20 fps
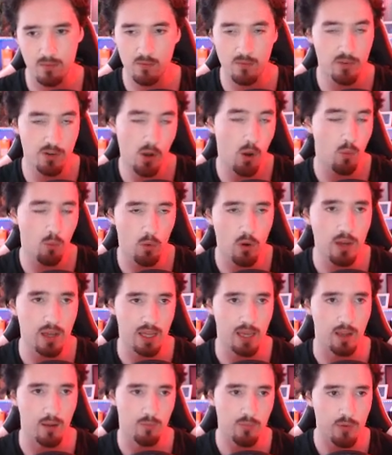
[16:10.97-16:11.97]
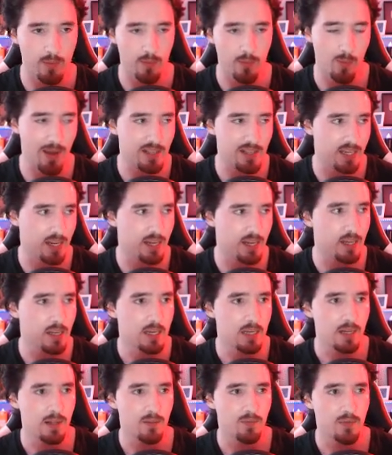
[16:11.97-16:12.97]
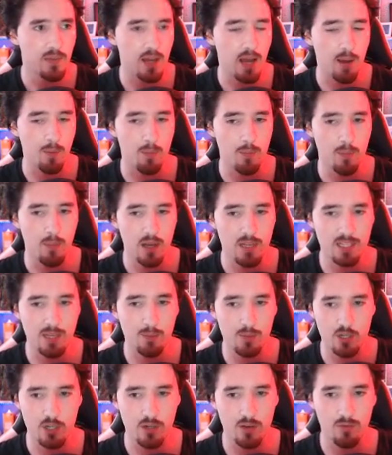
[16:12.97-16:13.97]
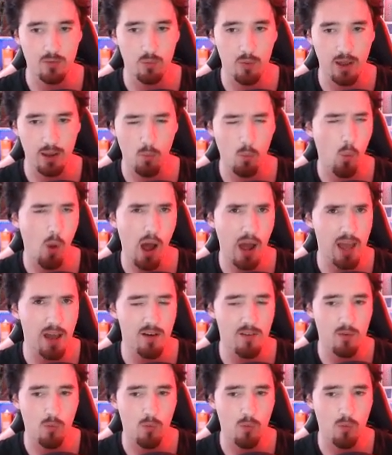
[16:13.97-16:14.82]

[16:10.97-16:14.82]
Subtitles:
not working problematic assumption of like why a